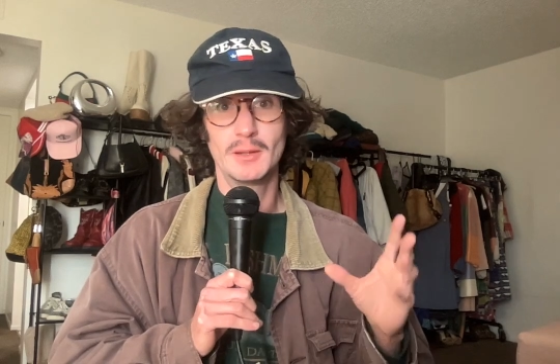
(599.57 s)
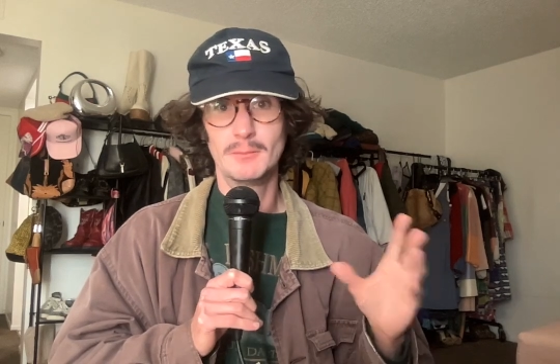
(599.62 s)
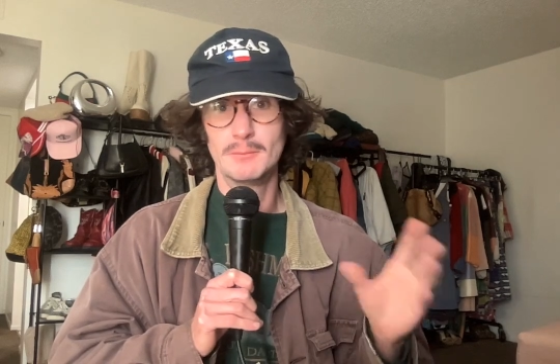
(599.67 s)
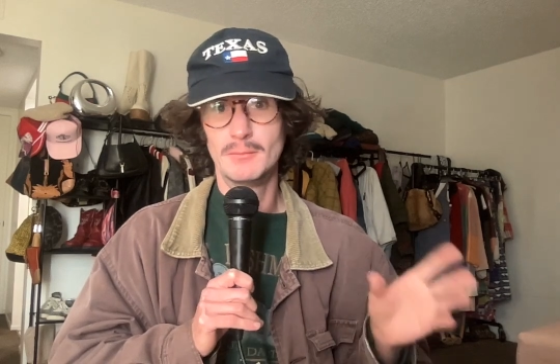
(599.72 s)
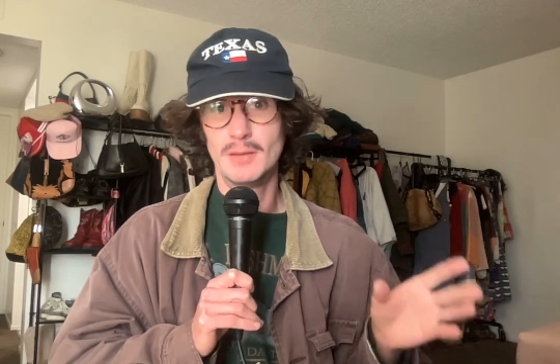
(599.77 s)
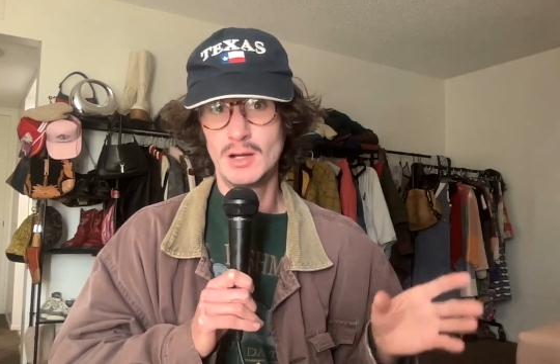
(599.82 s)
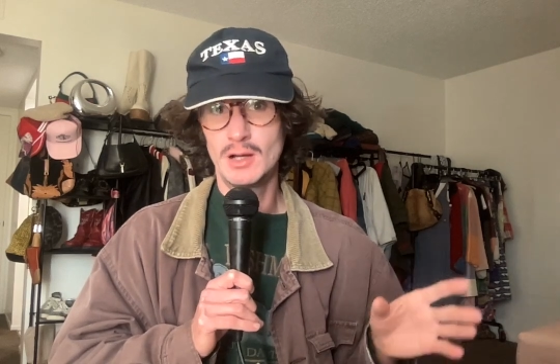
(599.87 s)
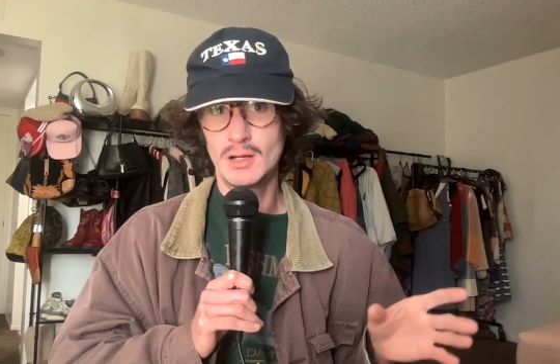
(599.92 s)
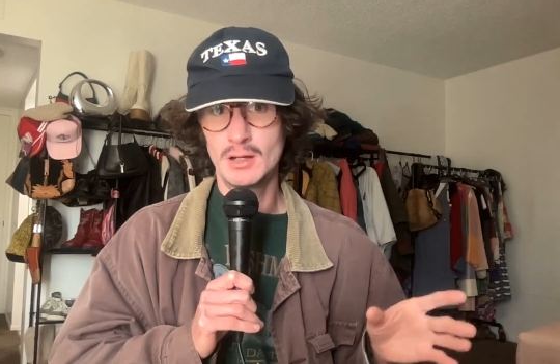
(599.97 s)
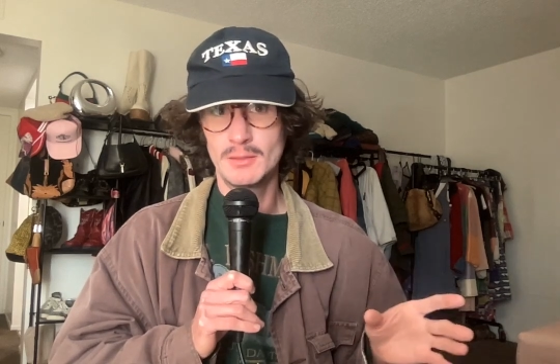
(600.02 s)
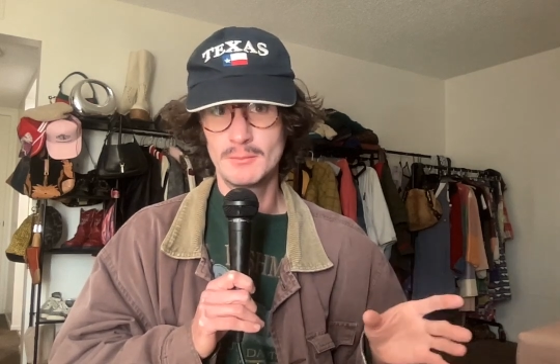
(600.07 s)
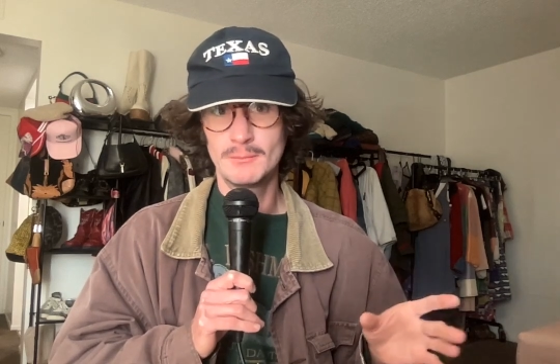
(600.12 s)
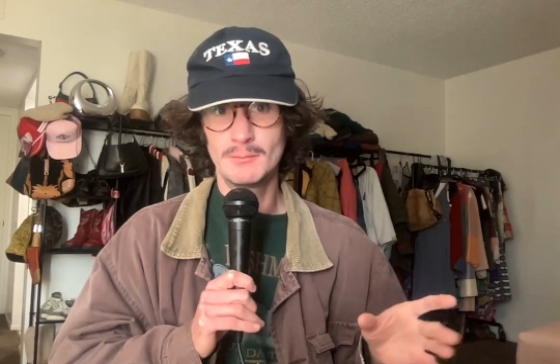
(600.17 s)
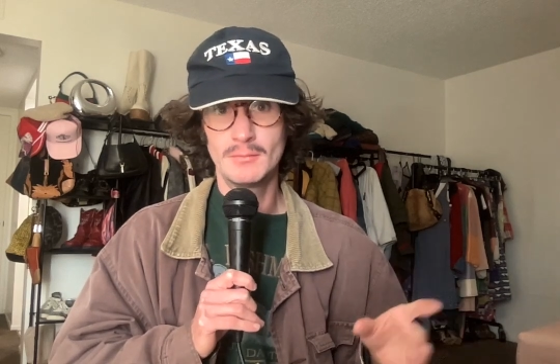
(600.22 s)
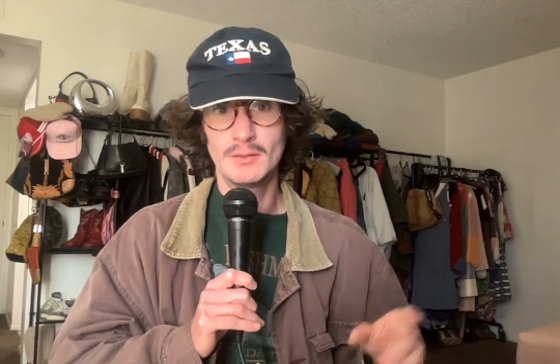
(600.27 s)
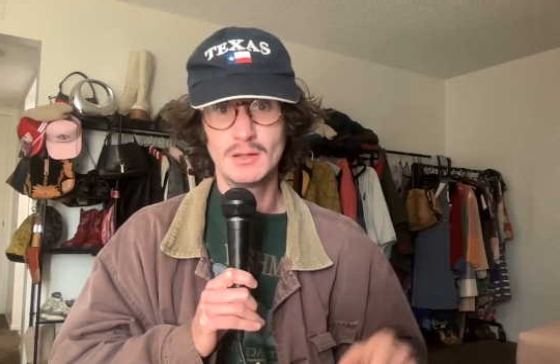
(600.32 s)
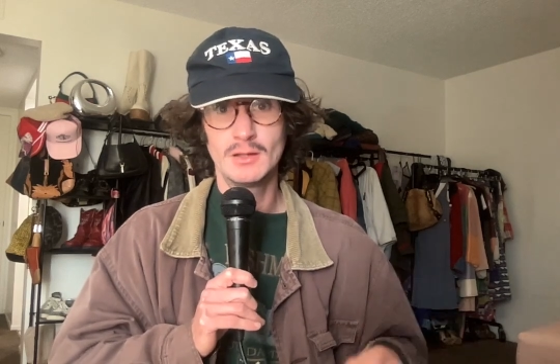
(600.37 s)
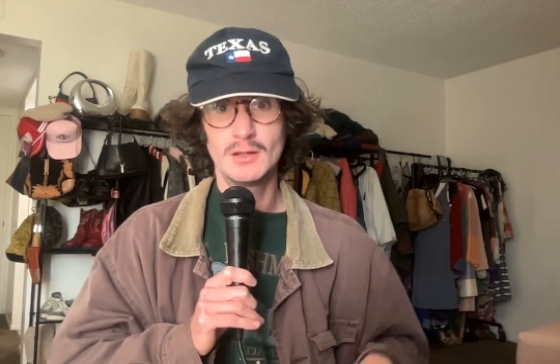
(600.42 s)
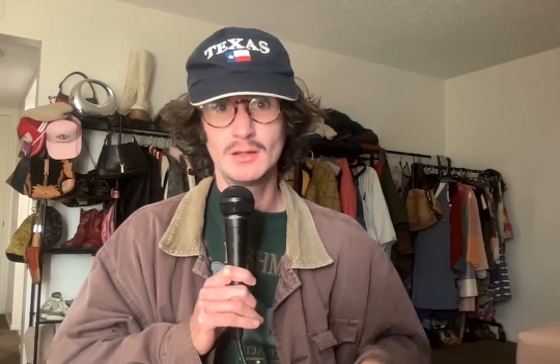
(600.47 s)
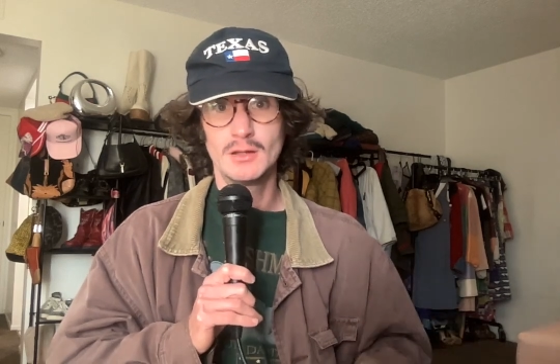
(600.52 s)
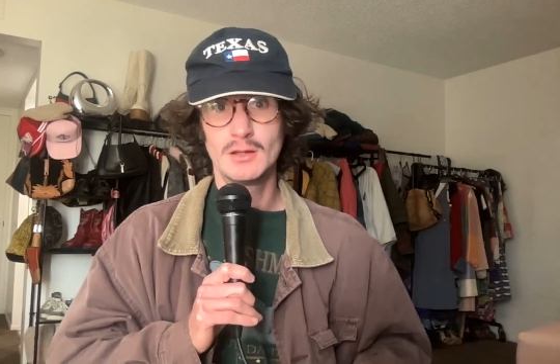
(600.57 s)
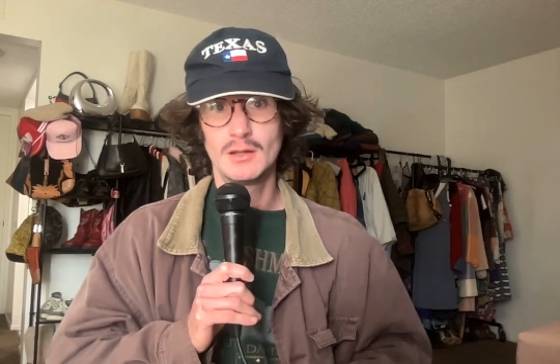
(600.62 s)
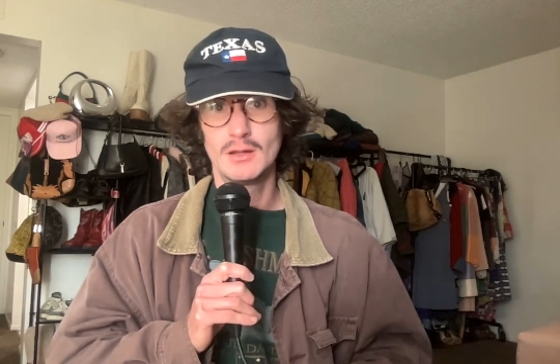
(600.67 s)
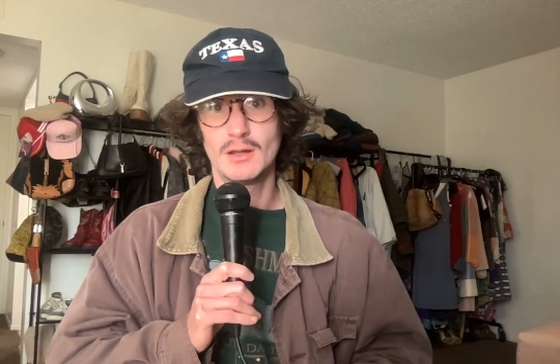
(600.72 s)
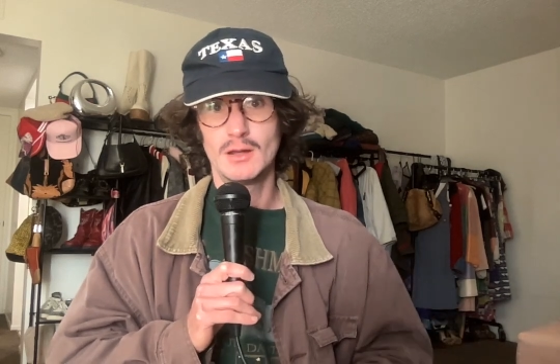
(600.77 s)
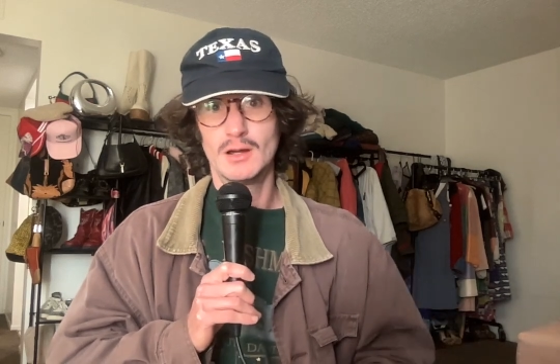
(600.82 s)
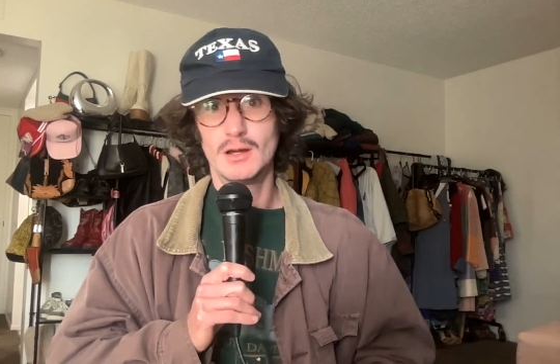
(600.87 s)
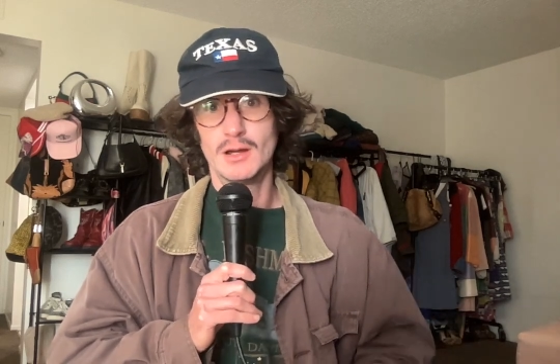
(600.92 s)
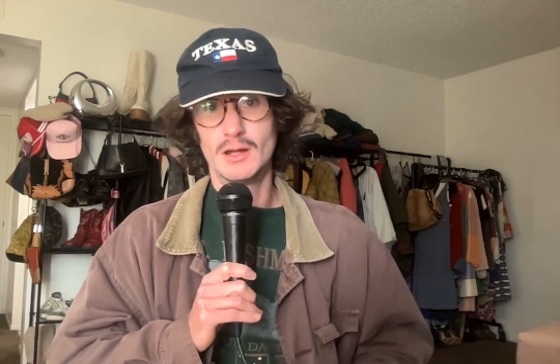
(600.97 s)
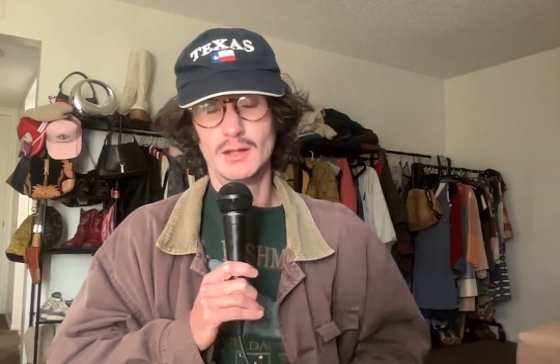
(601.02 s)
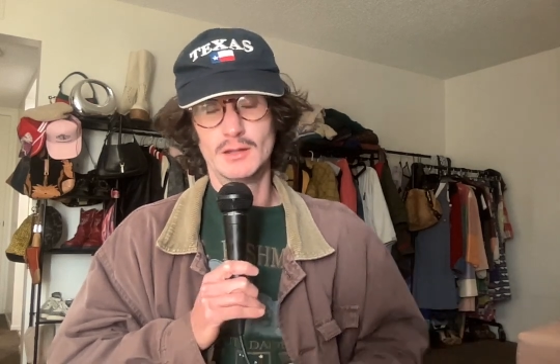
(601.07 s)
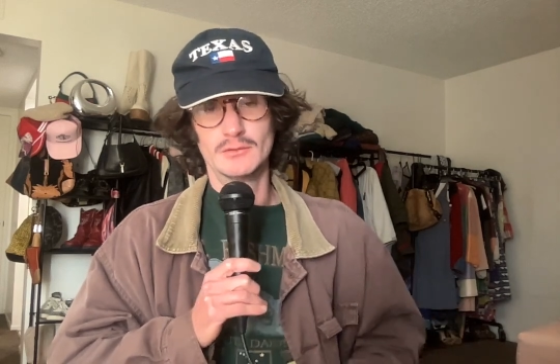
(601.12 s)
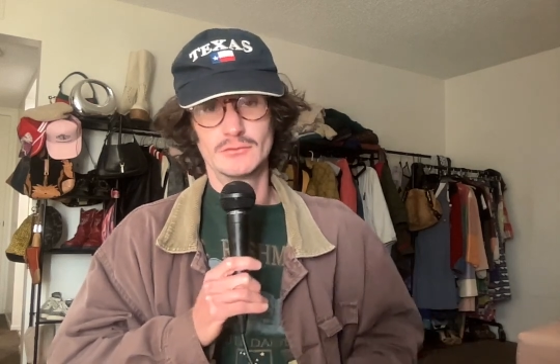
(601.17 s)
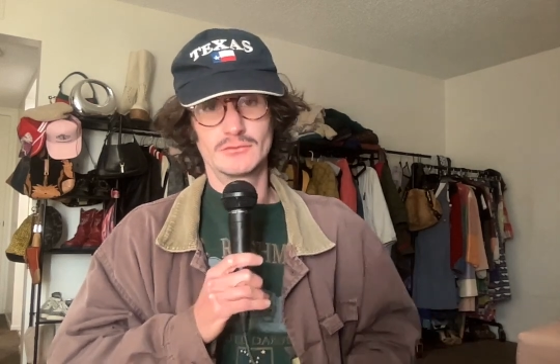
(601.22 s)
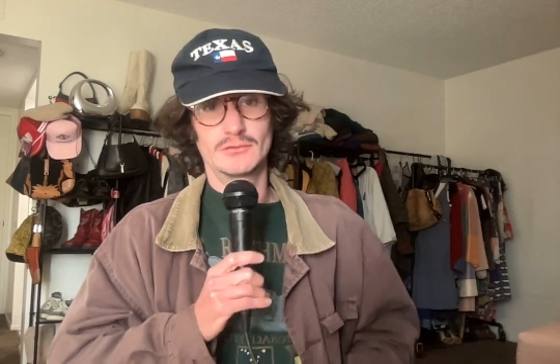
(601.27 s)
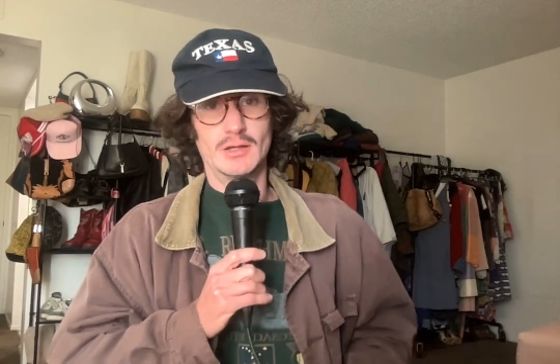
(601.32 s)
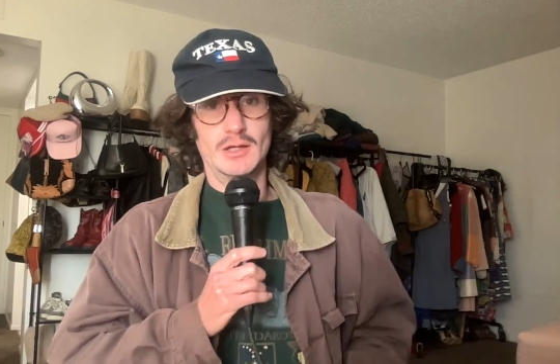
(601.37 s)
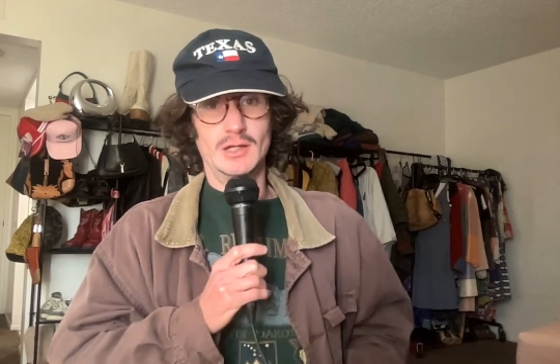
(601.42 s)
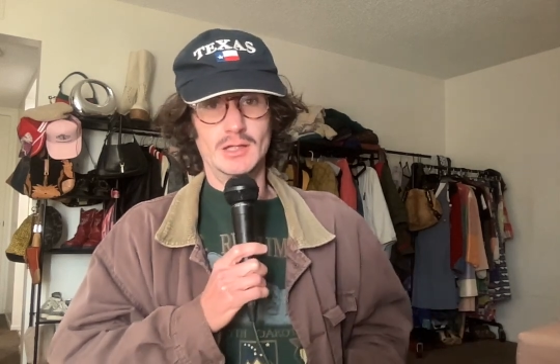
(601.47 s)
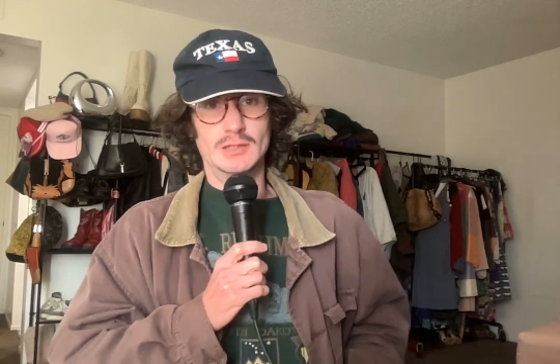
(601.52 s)
mom as
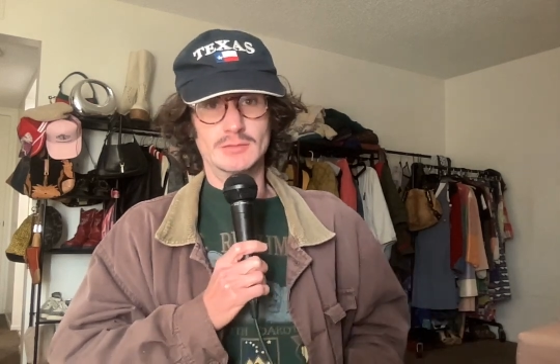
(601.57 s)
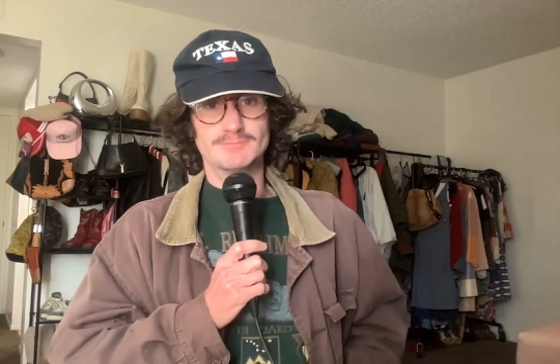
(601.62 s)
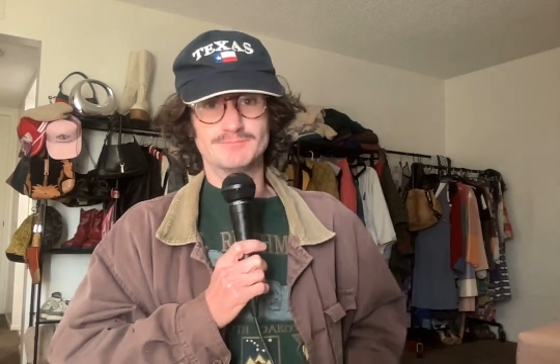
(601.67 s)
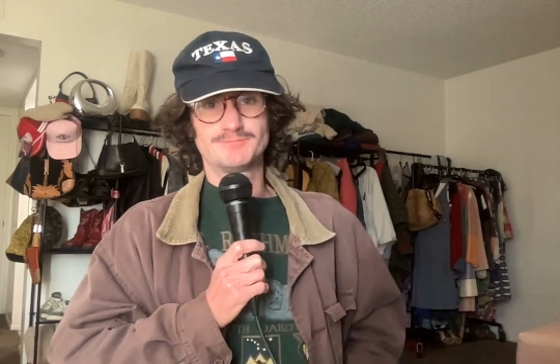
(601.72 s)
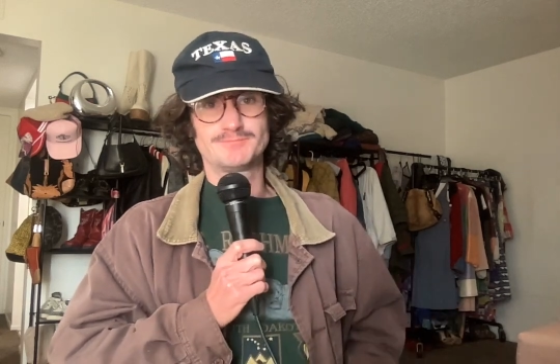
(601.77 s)
at